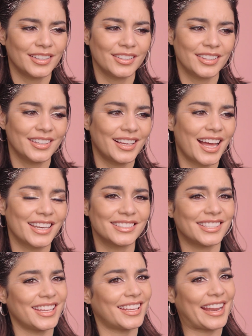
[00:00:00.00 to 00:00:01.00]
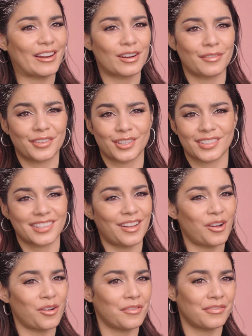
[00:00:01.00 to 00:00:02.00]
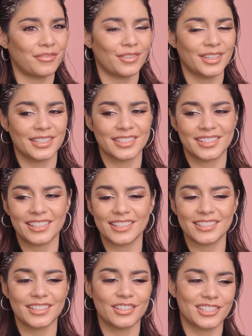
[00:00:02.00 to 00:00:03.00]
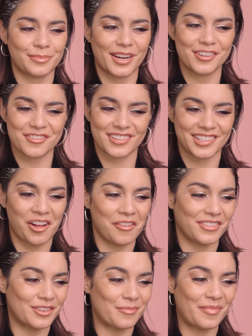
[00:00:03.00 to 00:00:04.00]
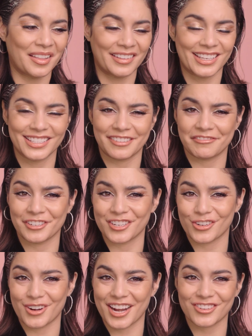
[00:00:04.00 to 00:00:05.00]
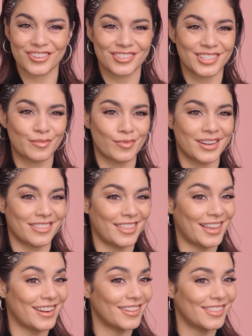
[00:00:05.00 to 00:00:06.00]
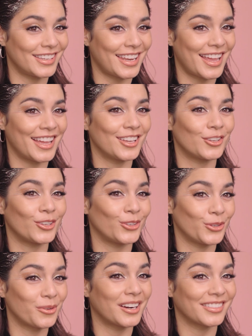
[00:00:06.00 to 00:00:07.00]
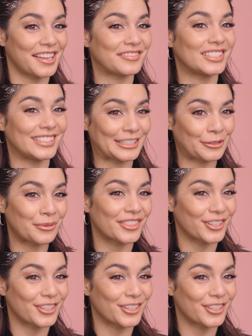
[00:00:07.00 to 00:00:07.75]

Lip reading: You gotta take care of yourself. It's easy to spread yourself in a million different directions, but at the end of the day, you are left to deal with